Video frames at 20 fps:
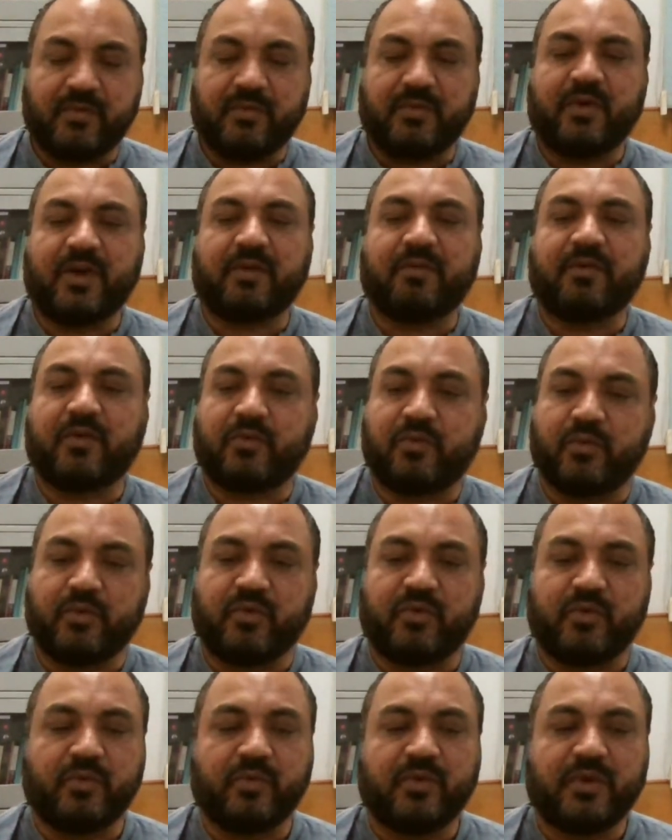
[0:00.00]
whatever
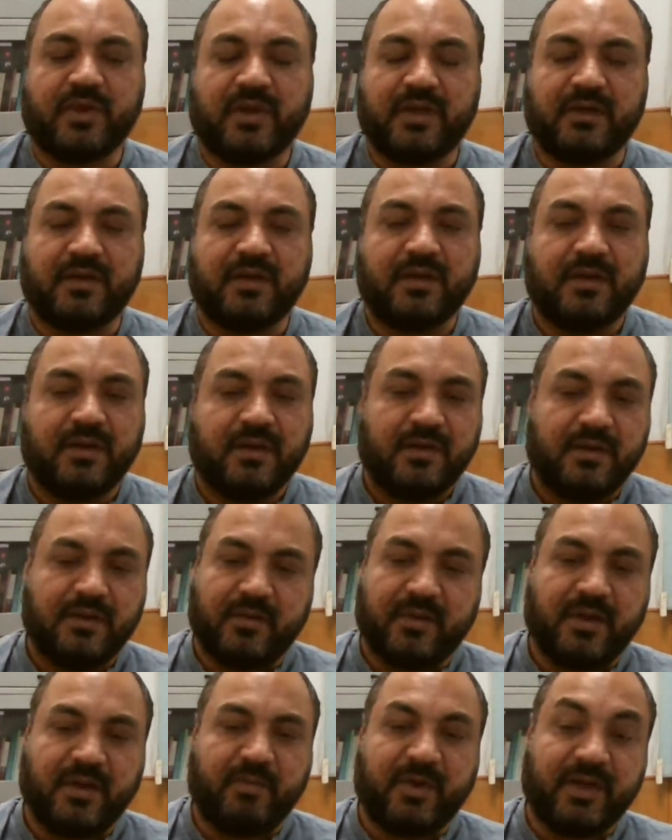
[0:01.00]
suits you. And
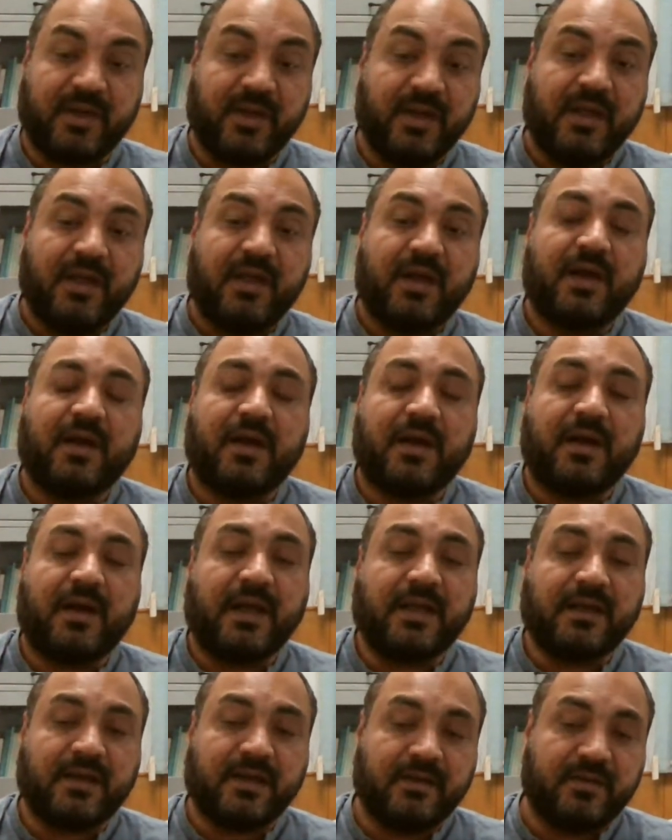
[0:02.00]
but
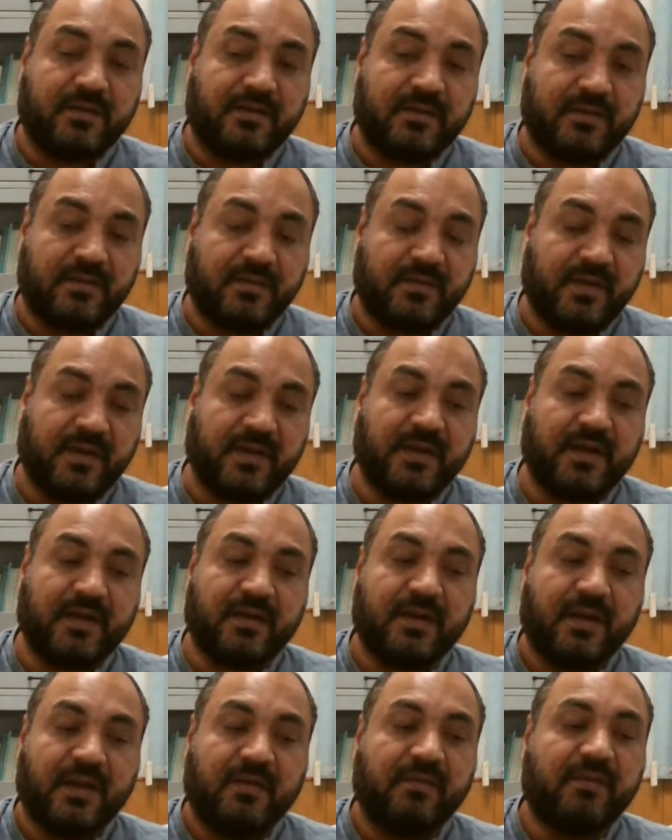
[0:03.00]
I can say that
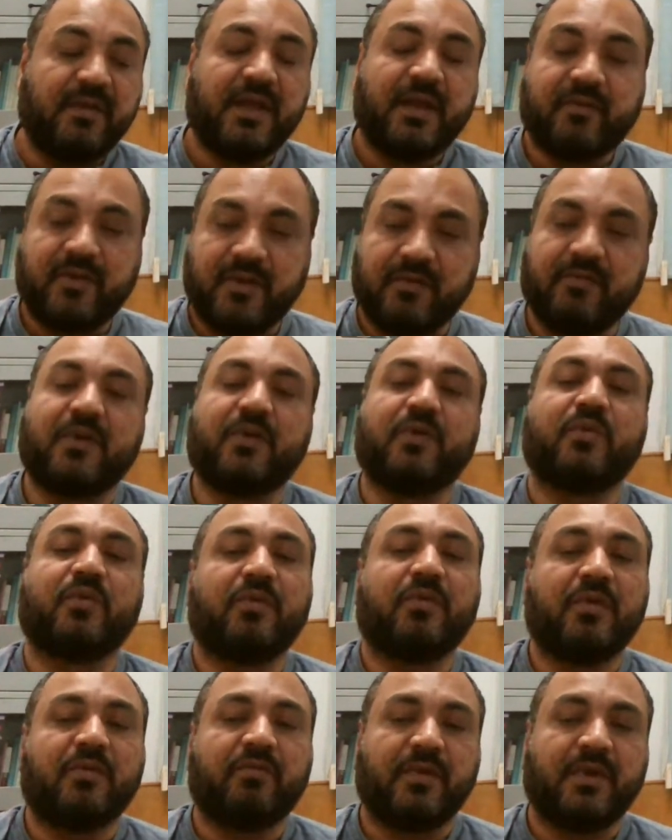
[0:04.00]
we have given
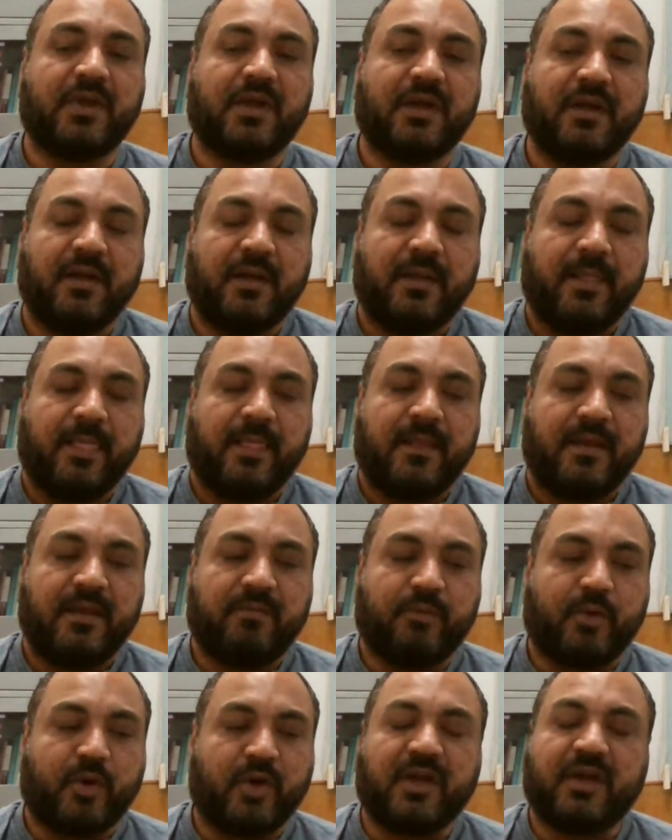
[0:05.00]
you
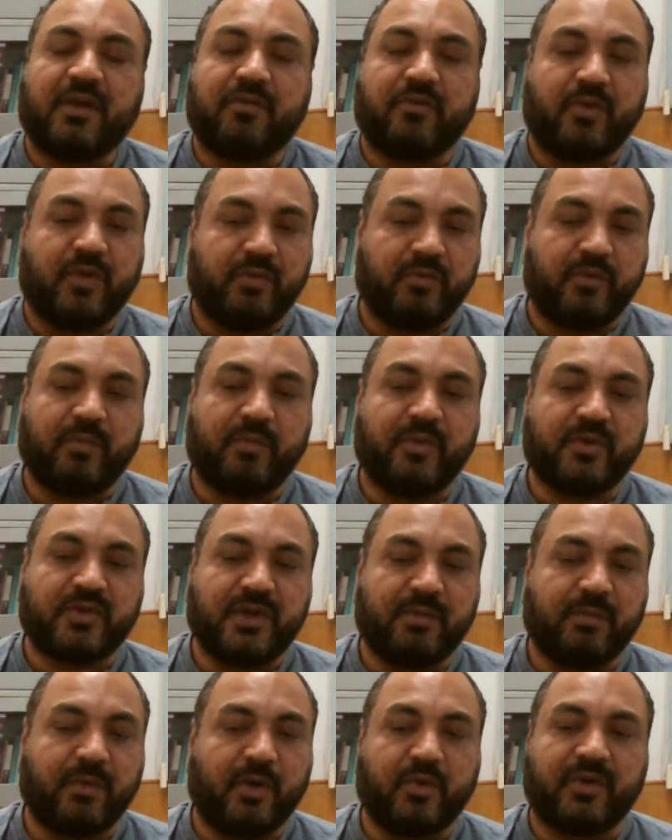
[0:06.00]
important
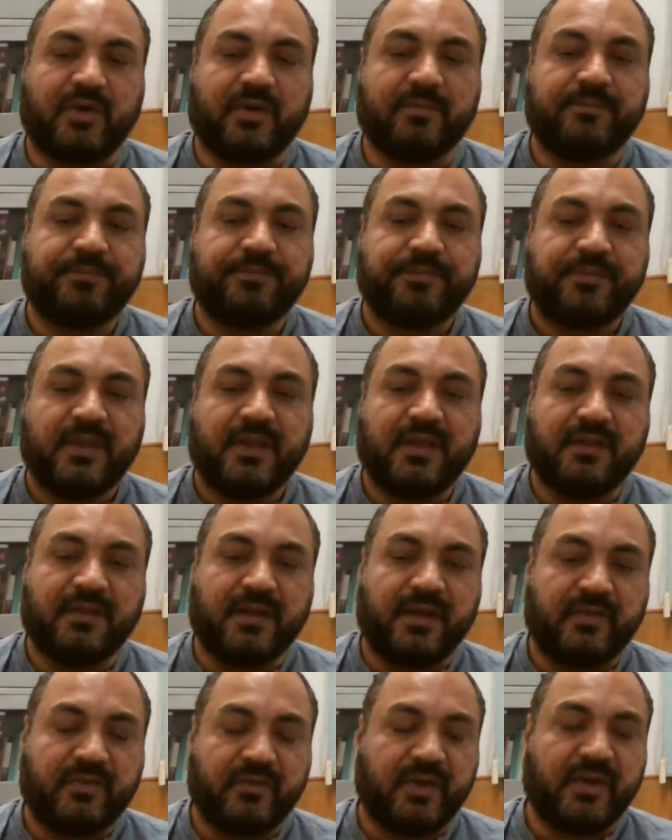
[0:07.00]
information about him in
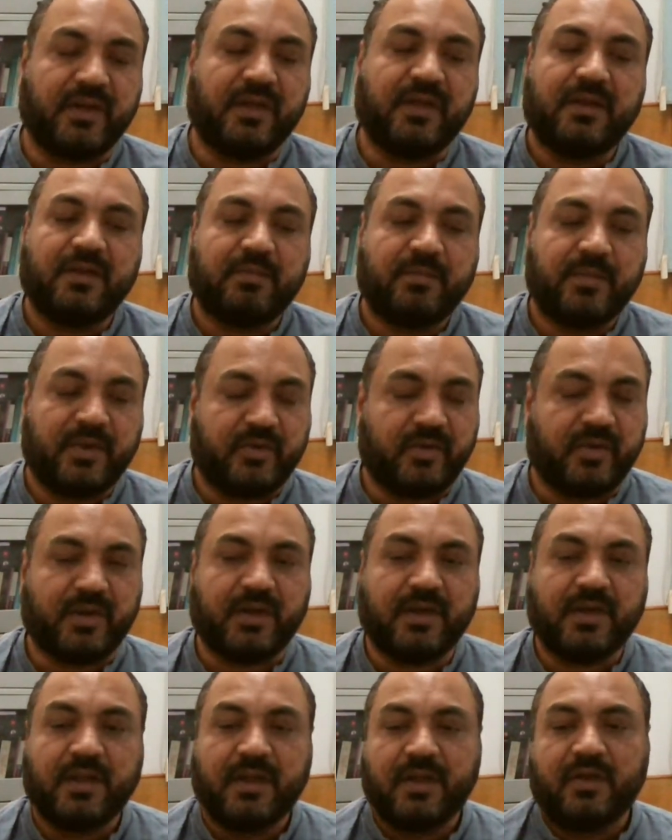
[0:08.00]
the study
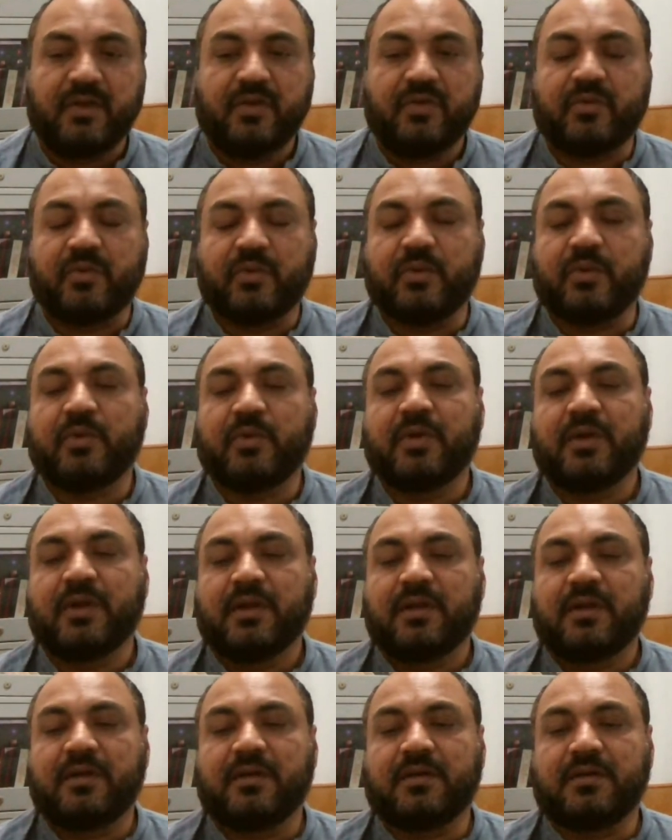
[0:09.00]
material. So
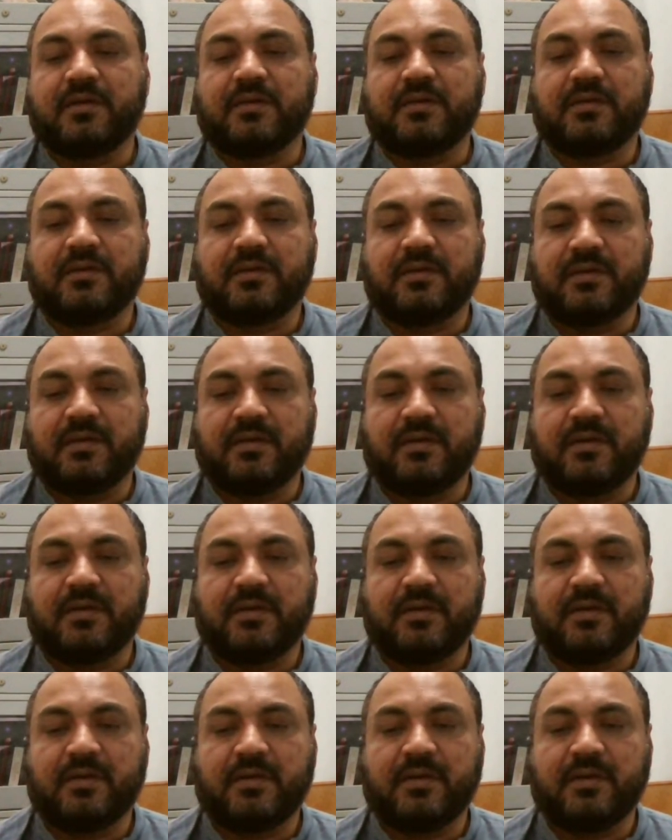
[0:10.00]

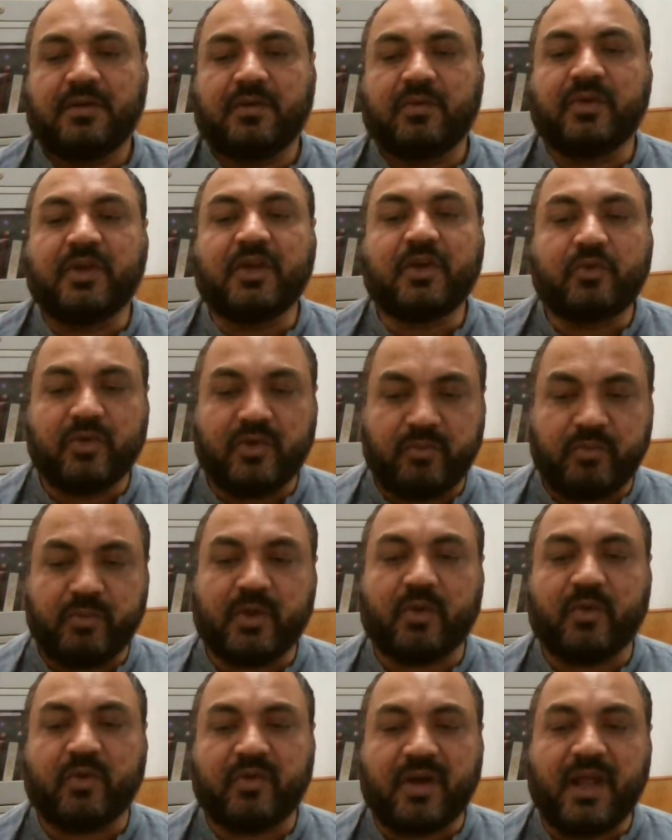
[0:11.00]
you need to spare
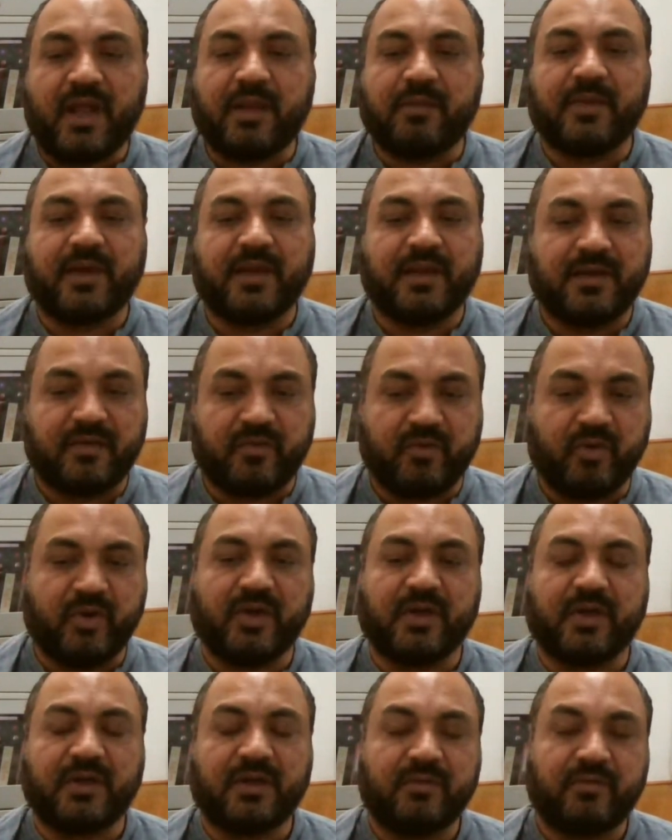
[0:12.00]
your time and
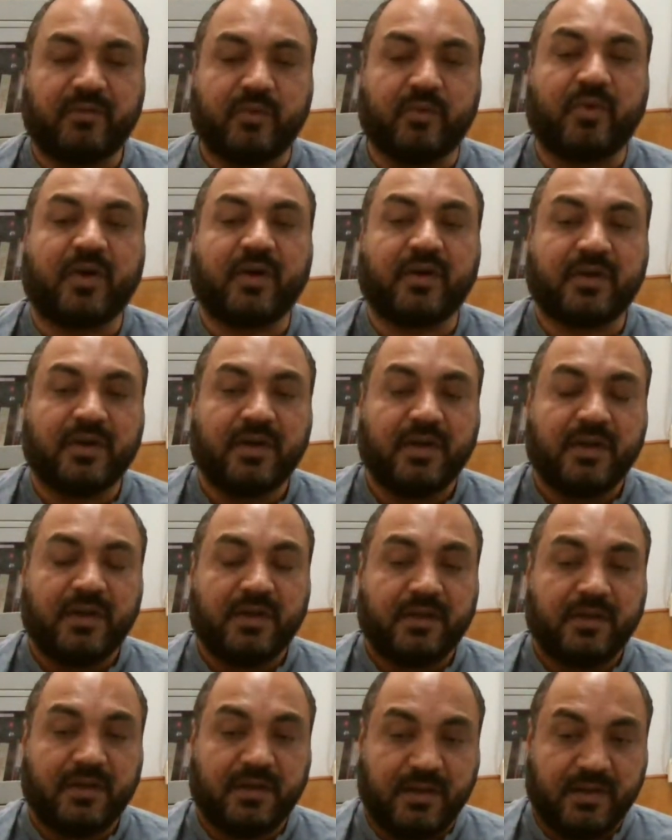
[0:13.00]
read it if you want
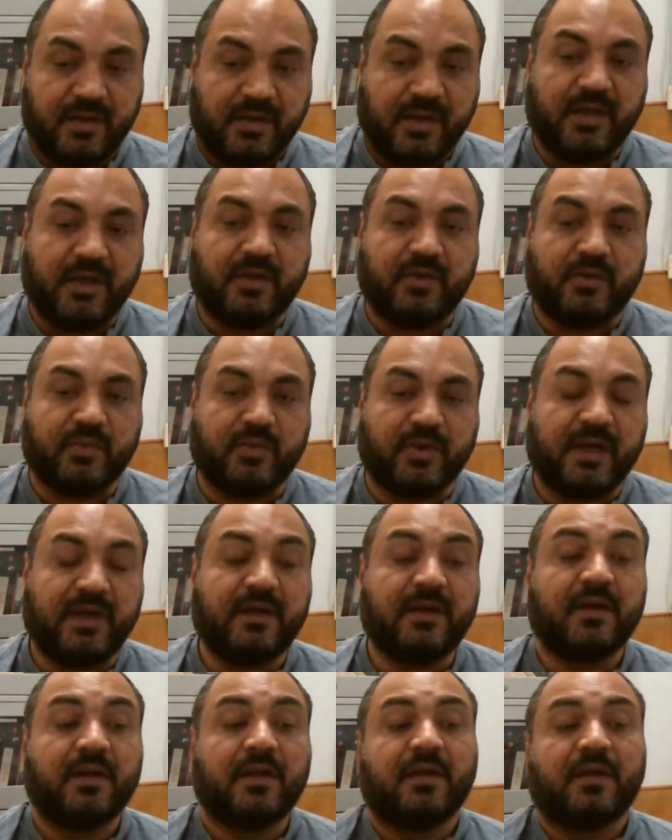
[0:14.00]
really to. And